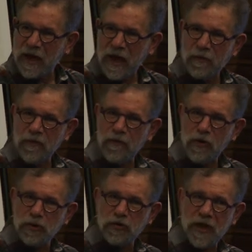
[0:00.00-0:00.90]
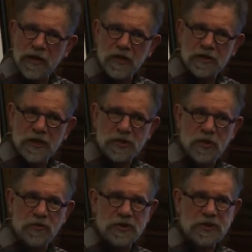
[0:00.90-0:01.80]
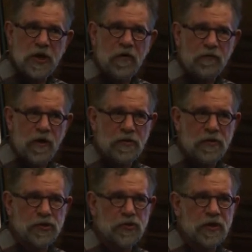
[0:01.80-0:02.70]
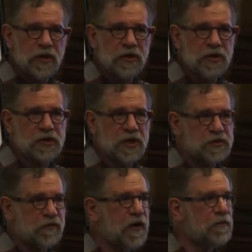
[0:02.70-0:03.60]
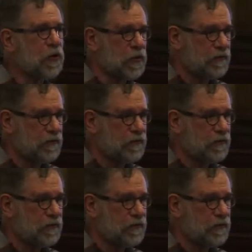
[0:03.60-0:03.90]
And I prefer to do that in the test code itself rather than doing it in the test framework.